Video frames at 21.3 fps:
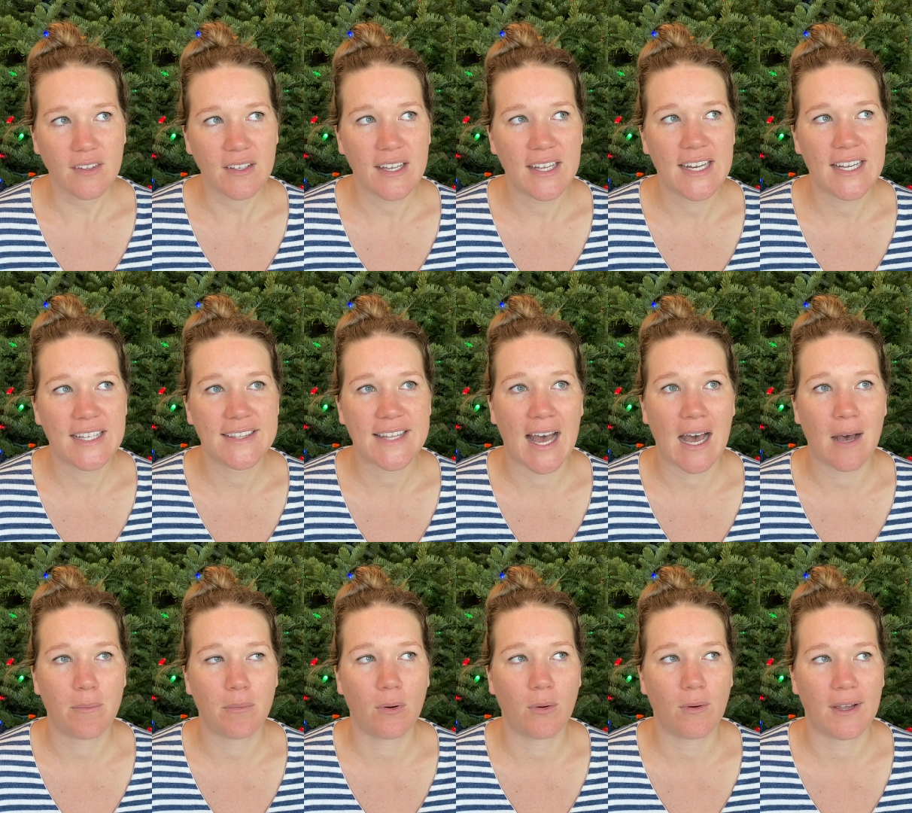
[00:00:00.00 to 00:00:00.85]
And at
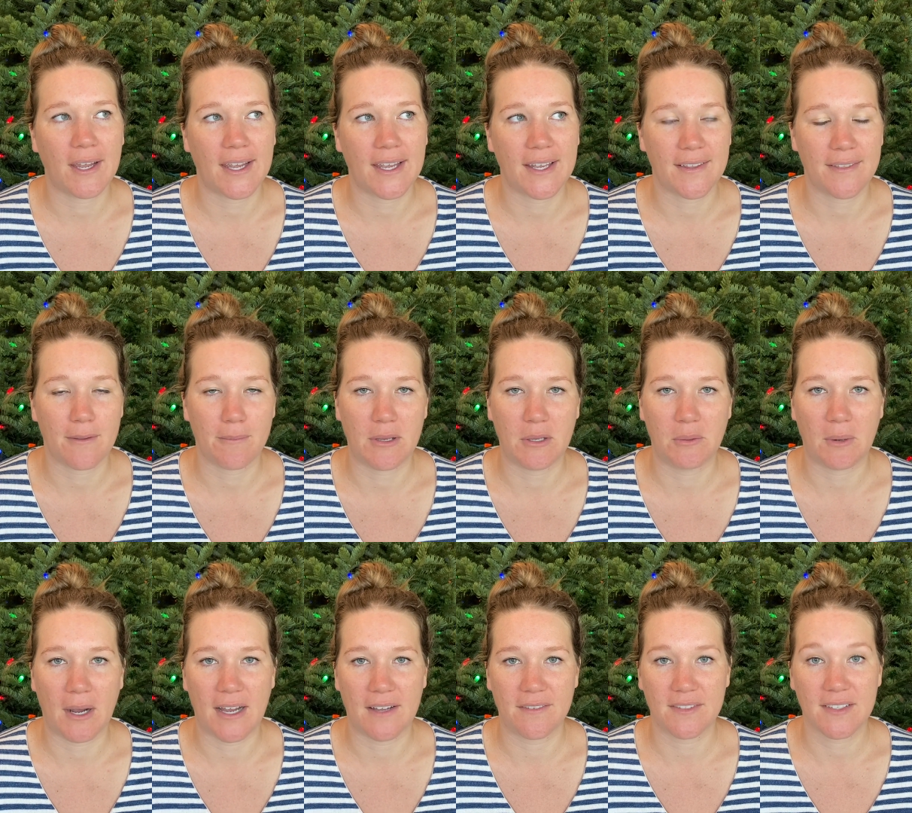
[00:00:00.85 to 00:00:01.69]
that point, the
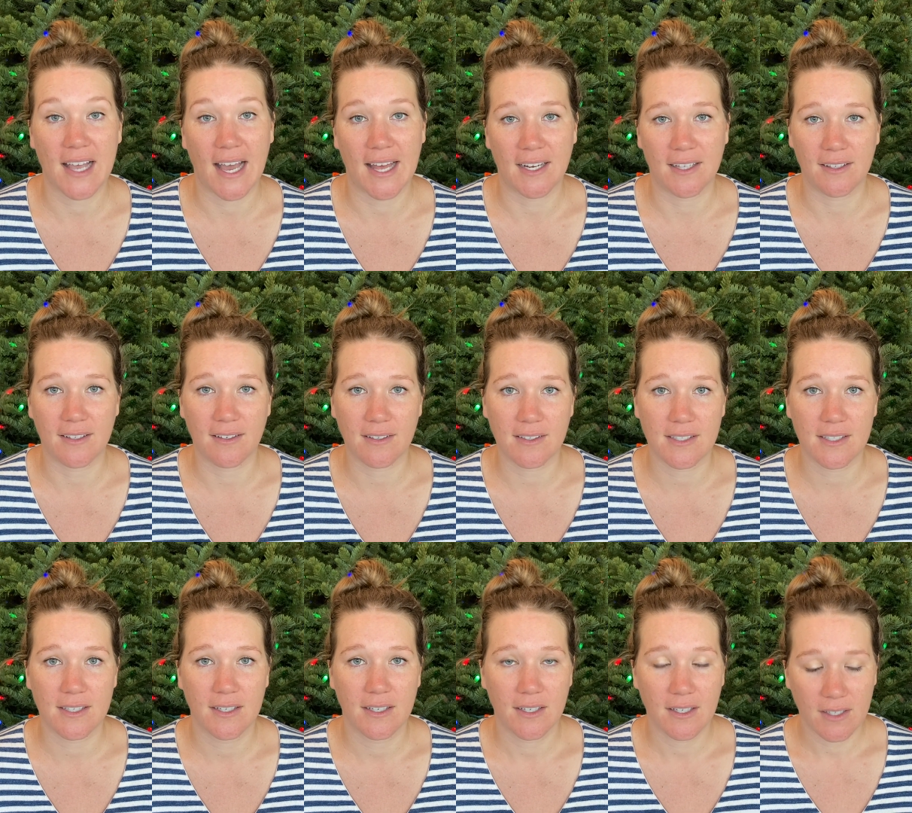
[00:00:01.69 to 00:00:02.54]
midwives kind of
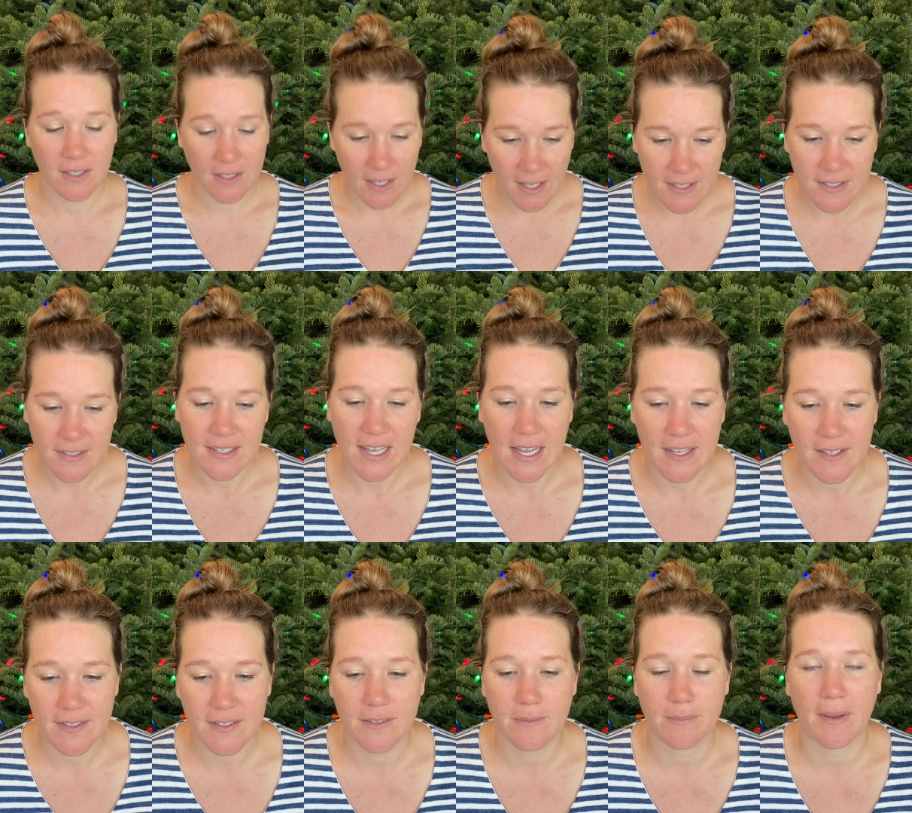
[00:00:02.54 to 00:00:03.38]

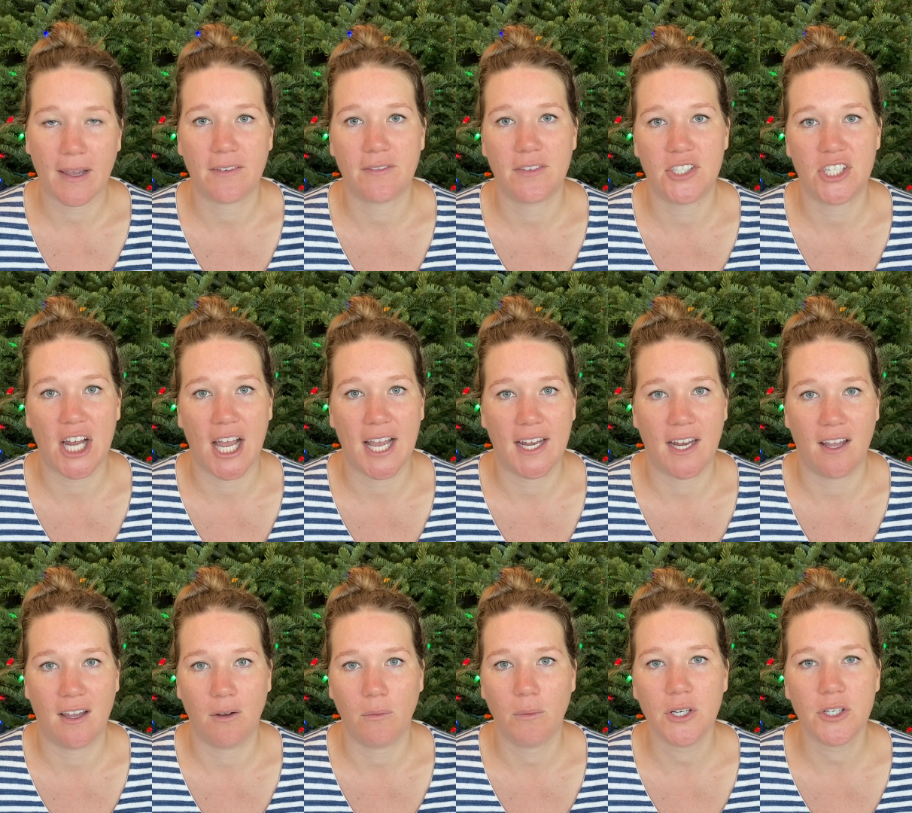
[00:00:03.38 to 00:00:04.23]
assessed my
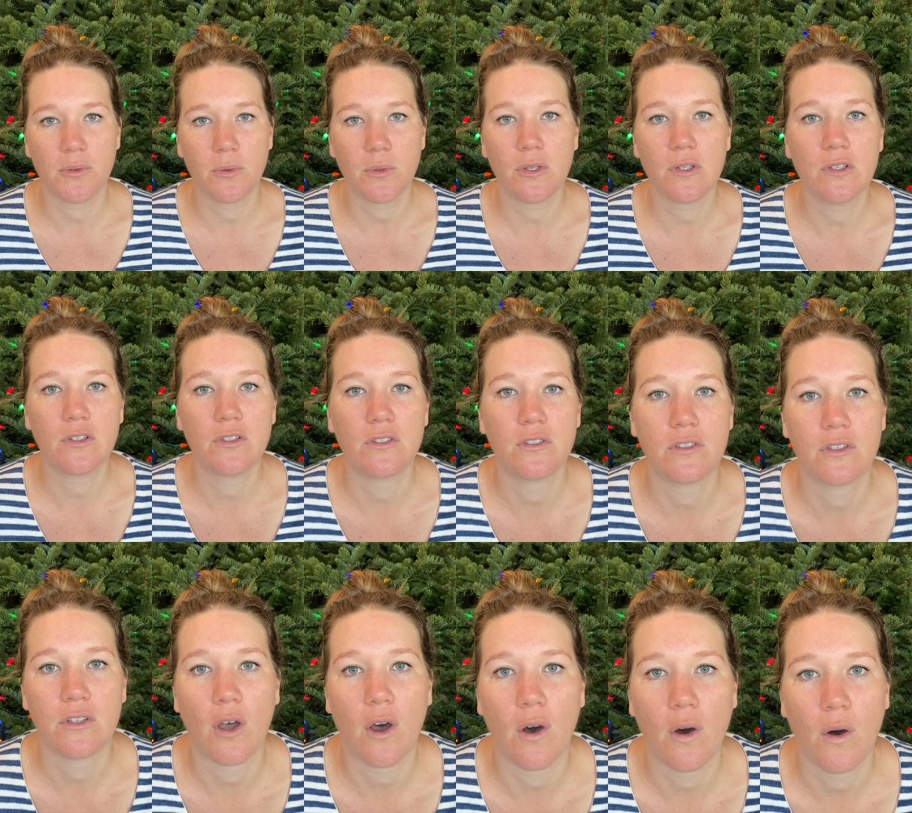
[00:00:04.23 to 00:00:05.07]
vagina, which was
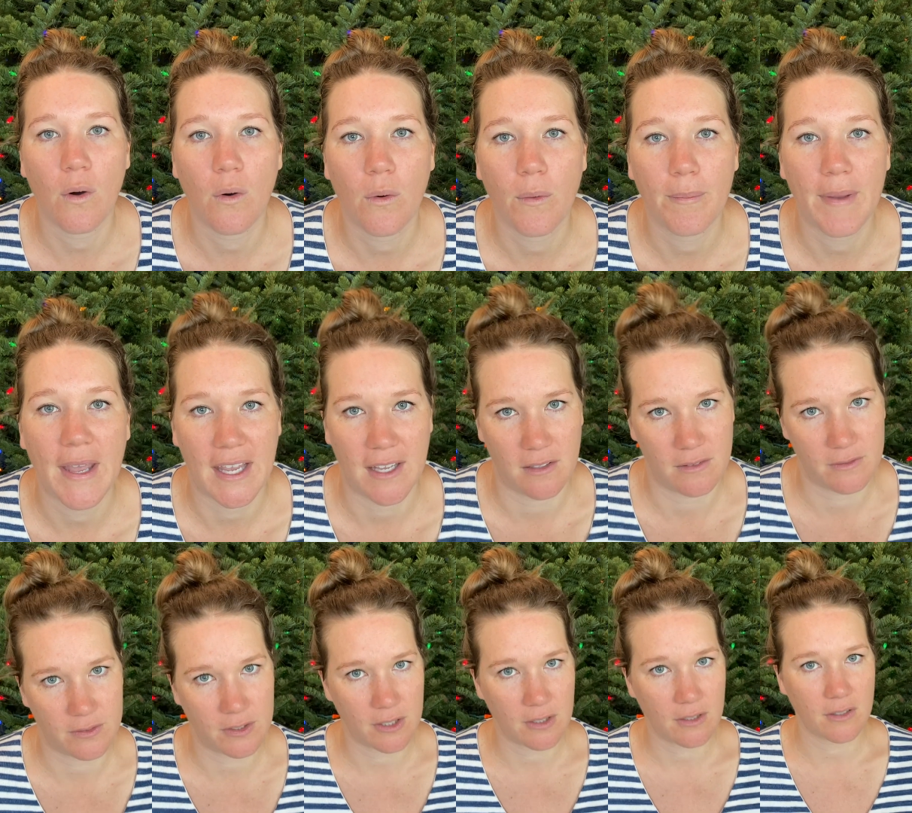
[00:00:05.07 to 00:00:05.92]
so
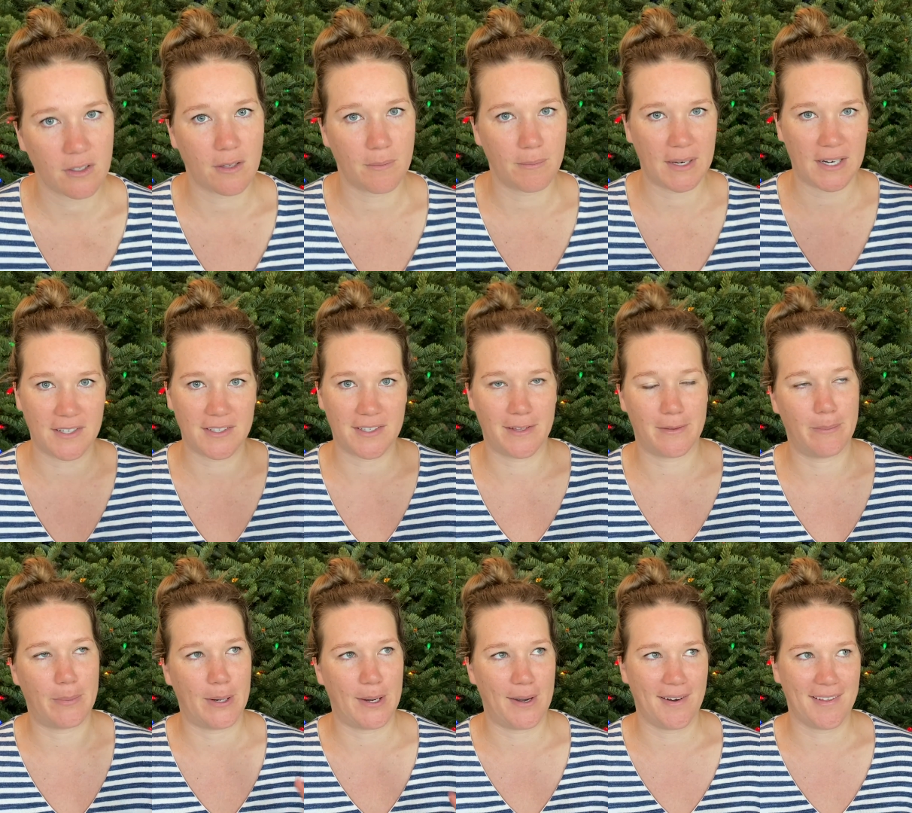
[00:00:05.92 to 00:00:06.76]
painful compared to the
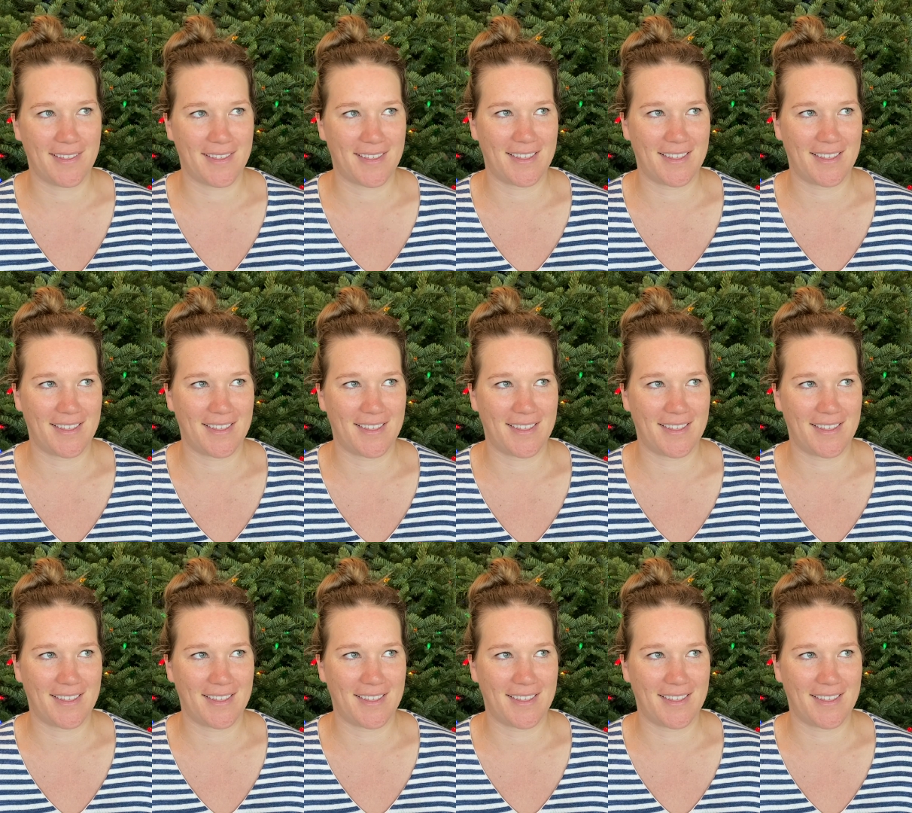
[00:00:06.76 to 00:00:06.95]
birth.